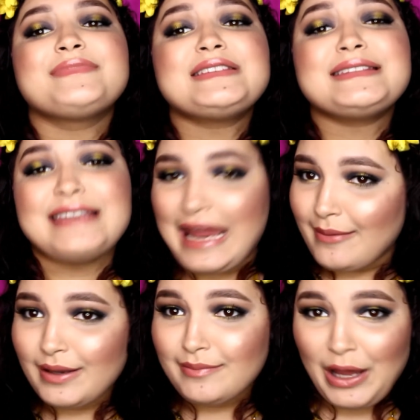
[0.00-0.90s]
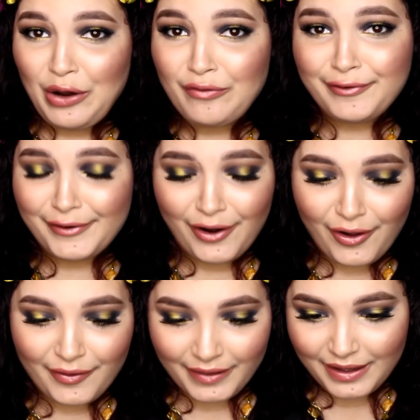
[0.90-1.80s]
statement, my
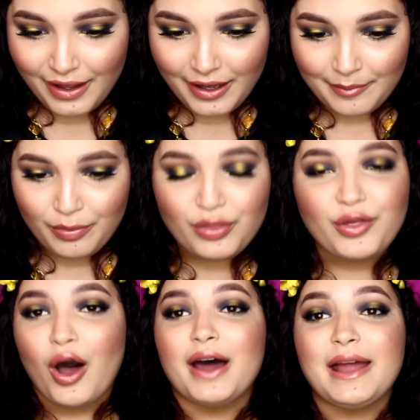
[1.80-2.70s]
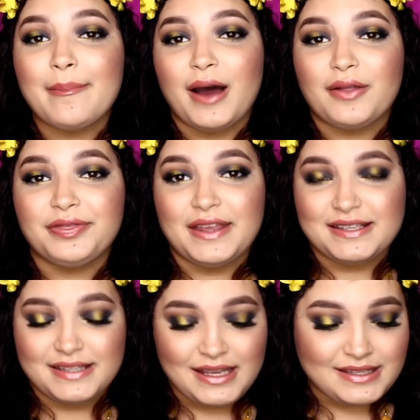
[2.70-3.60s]
overall um, thought about
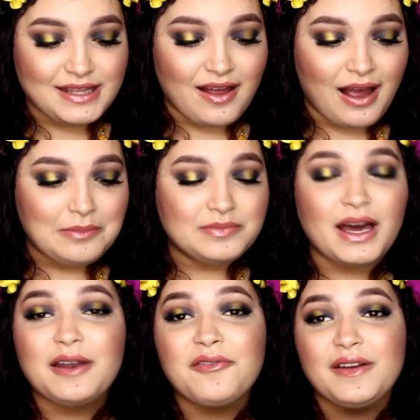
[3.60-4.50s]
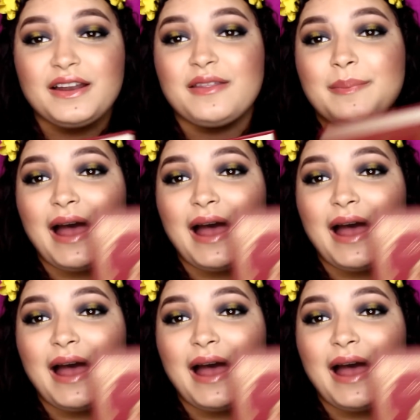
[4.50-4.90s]
this is that I'm not a fan of the